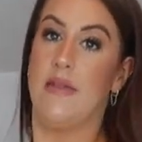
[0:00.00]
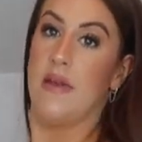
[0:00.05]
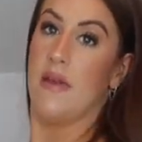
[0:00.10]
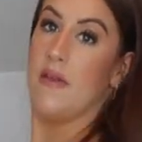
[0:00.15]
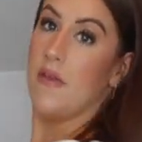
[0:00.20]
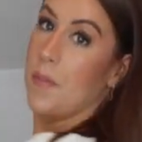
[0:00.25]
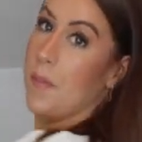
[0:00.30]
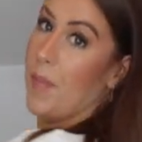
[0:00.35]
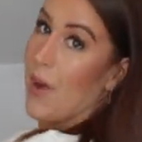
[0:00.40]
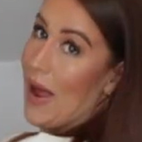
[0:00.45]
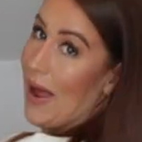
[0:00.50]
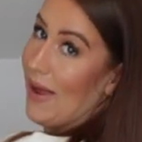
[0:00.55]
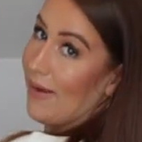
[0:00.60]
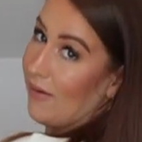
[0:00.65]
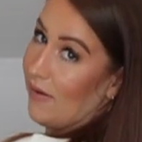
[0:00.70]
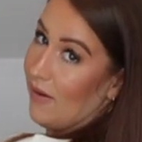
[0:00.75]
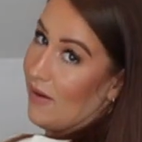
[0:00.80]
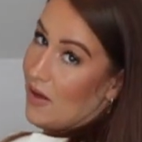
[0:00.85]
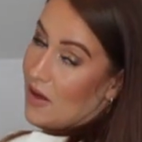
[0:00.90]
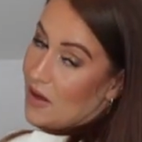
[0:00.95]
And then at the
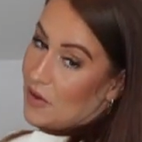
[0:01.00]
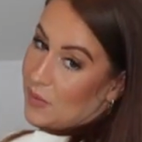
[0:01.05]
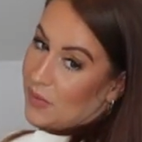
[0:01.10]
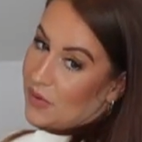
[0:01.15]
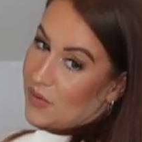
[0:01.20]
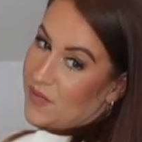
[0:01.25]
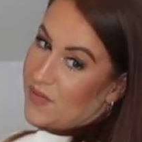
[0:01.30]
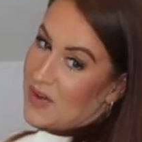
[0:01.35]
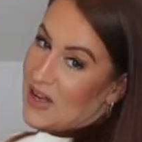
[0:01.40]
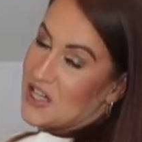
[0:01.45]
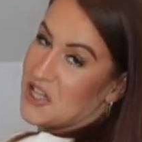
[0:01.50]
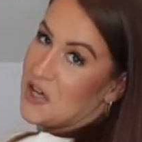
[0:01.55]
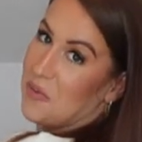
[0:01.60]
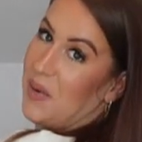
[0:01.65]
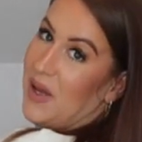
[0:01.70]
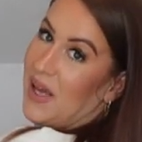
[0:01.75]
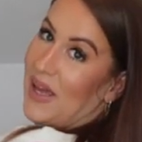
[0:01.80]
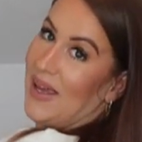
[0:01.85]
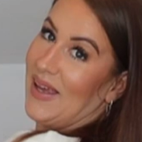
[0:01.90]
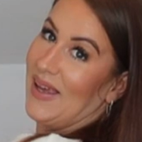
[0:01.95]
back, with the flush
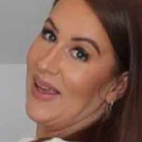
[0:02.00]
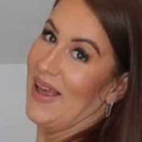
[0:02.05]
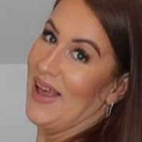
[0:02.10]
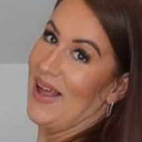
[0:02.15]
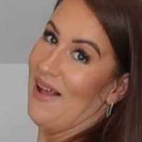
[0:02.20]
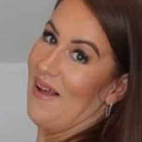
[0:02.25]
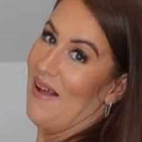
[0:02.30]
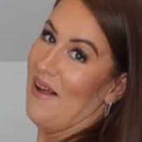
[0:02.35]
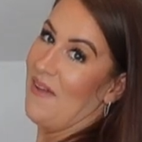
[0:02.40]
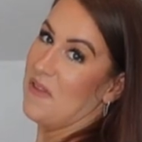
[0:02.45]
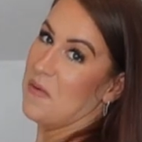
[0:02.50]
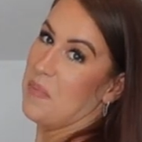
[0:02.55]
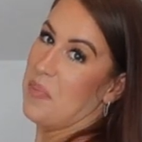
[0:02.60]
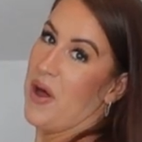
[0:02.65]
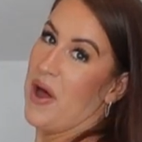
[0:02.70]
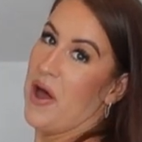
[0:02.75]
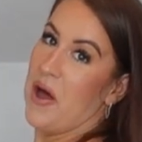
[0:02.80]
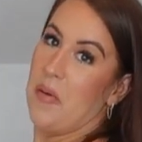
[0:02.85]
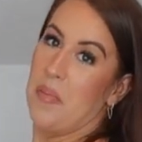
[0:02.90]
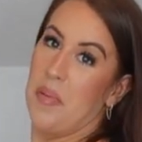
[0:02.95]
of pink and the
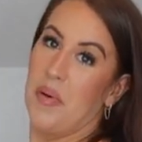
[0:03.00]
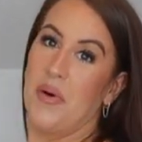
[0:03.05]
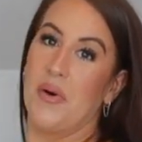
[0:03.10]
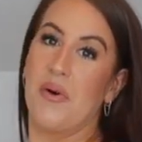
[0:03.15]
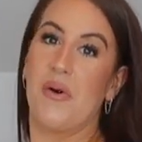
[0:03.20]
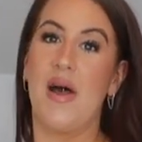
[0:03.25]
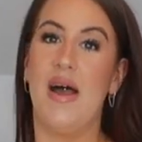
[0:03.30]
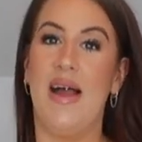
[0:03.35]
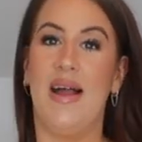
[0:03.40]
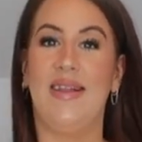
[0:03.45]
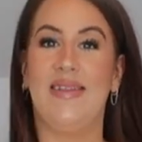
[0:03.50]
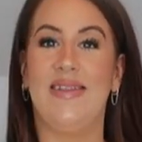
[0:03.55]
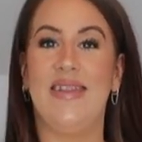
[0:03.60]
purple,